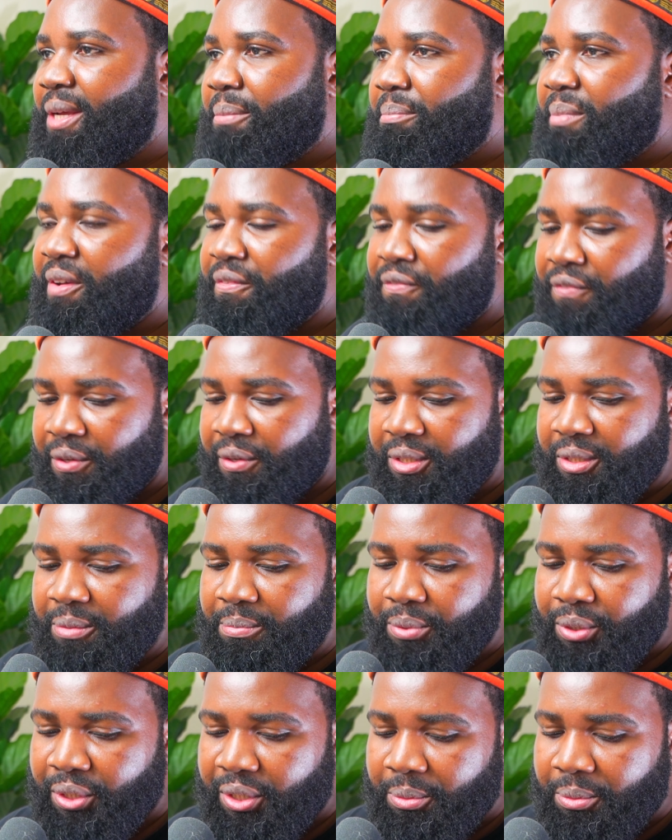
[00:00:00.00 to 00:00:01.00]
My first
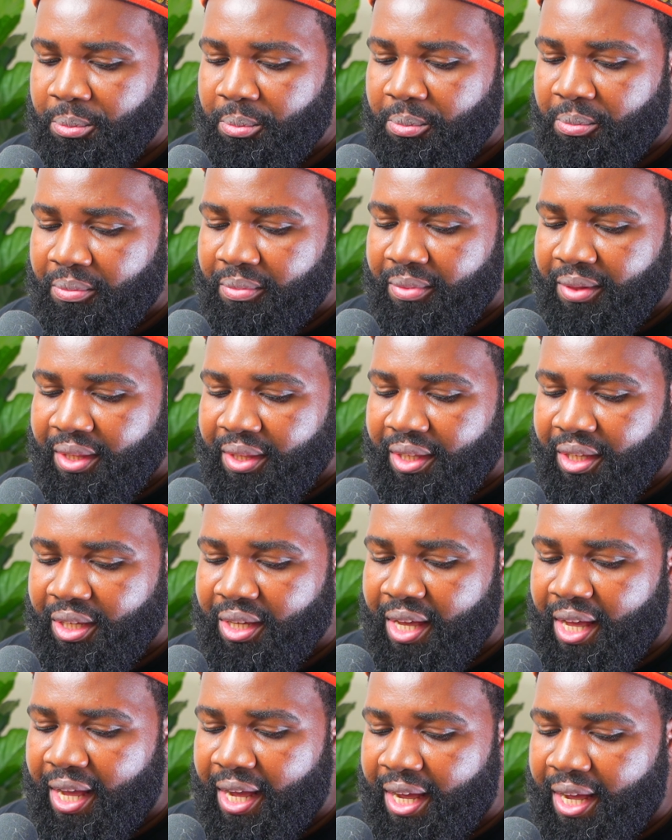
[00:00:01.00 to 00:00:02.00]
book,
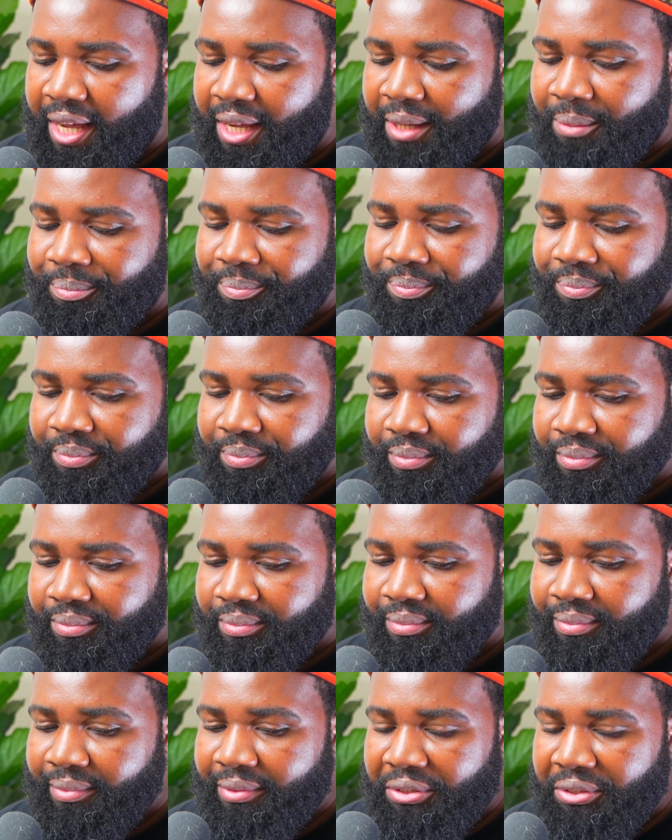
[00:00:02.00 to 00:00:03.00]
I
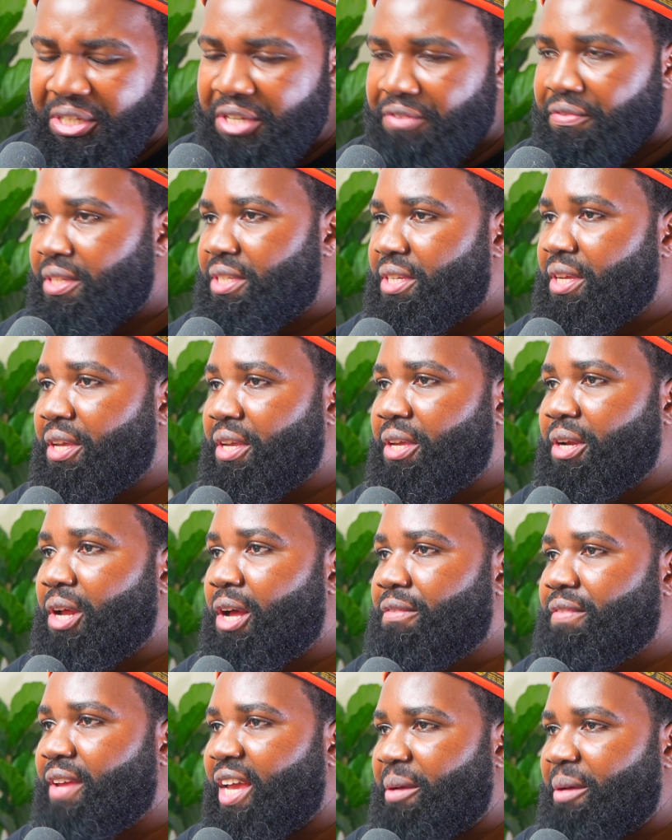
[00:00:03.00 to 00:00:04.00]
even took it
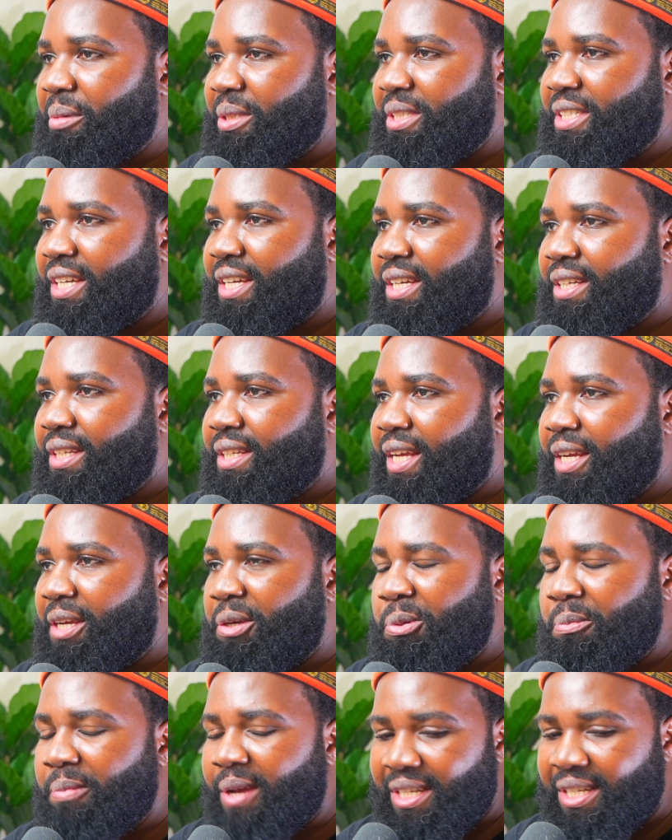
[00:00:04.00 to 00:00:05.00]
off Amazon. Like
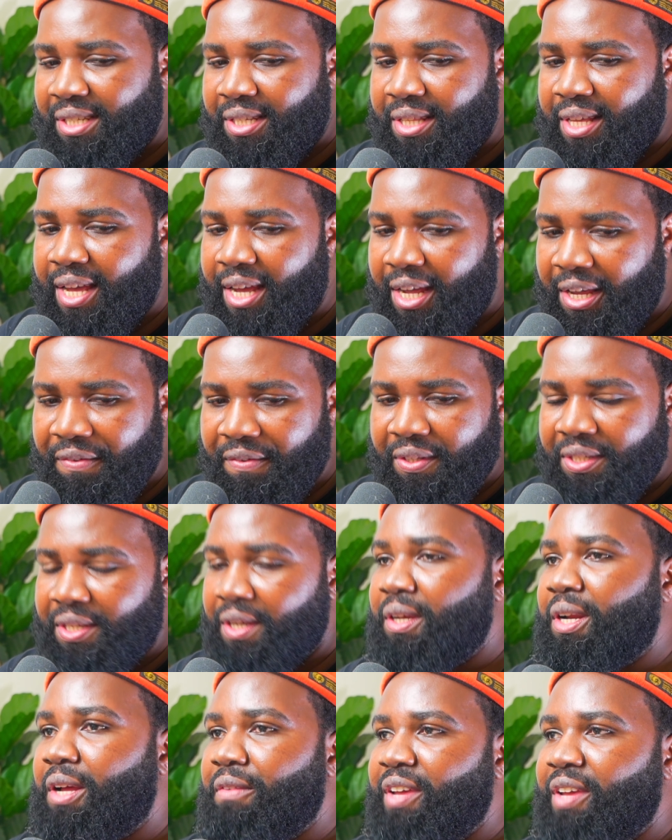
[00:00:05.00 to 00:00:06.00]
going back to that, I even
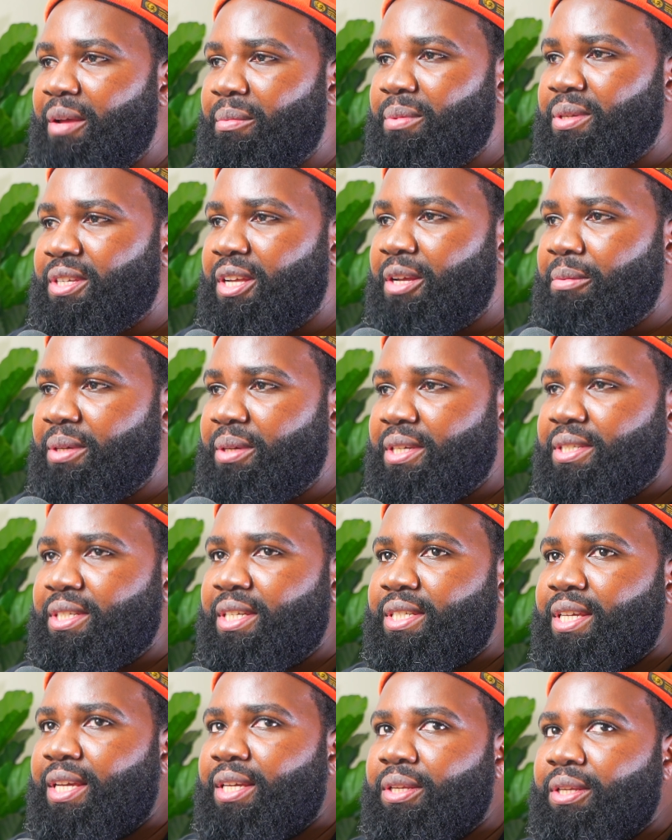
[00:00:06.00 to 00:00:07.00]
took it off Amazon because I
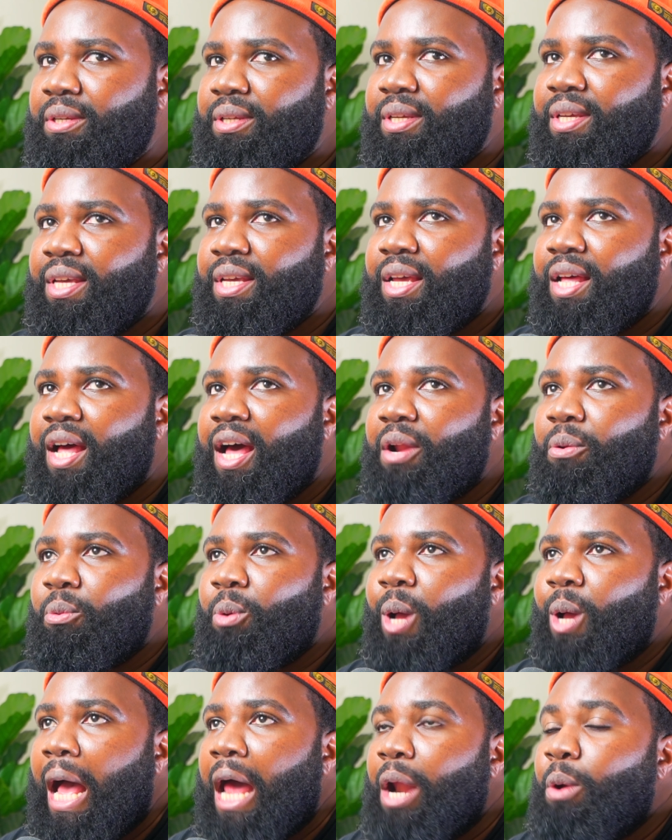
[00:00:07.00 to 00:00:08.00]
was like, I don't
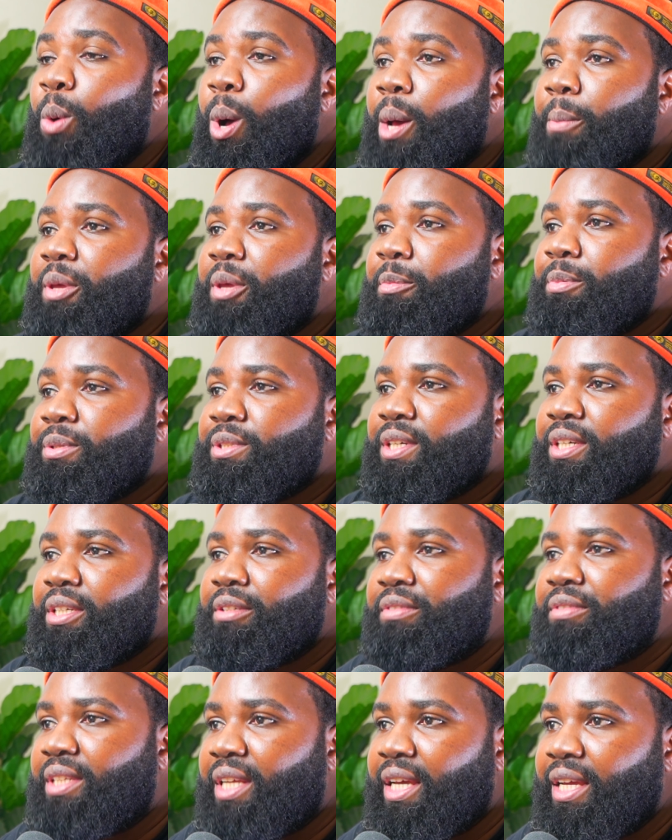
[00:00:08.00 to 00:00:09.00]
want, I don't want people to
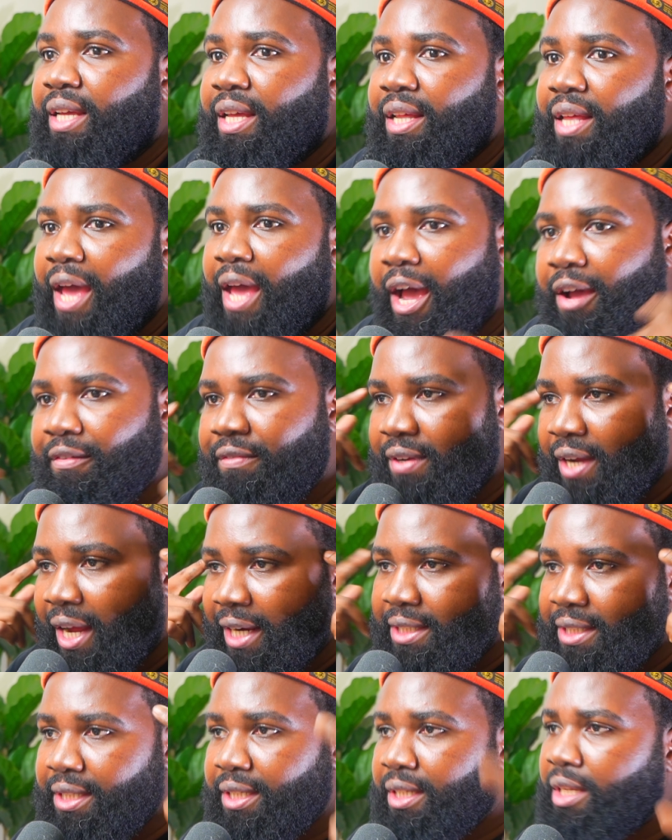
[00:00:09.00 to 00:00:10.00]
even like have an
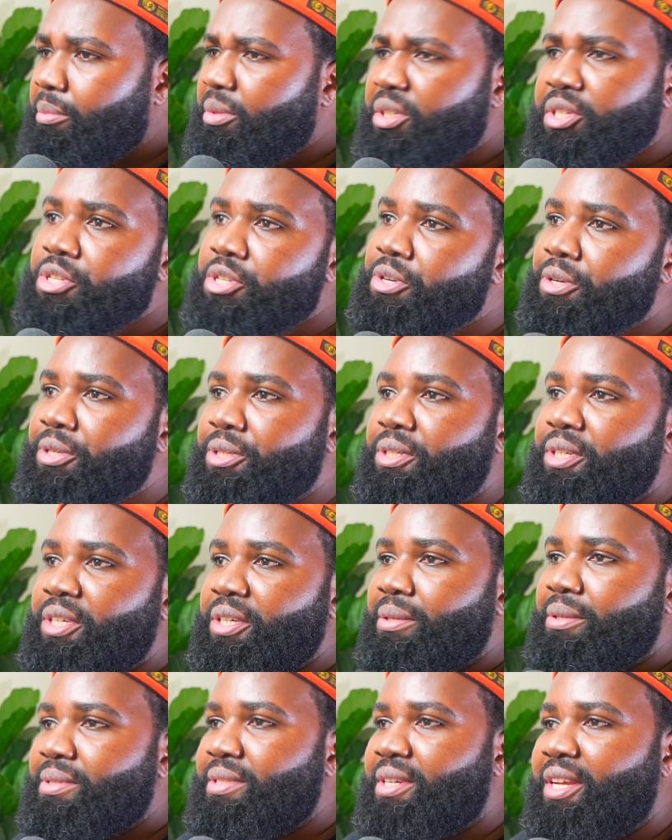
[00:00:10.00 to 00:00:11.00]
idea. Let me just search
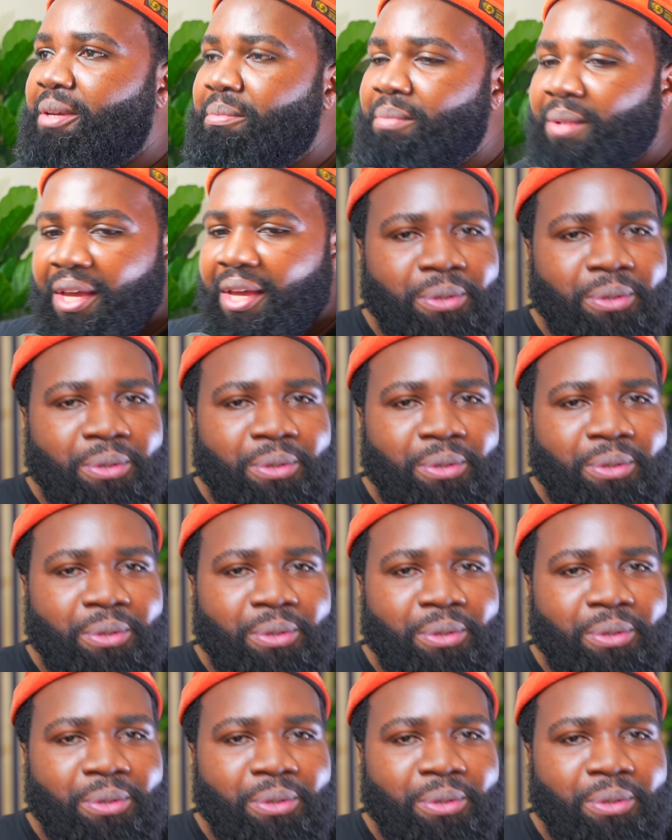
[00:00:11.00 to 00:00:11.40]
Gil's name.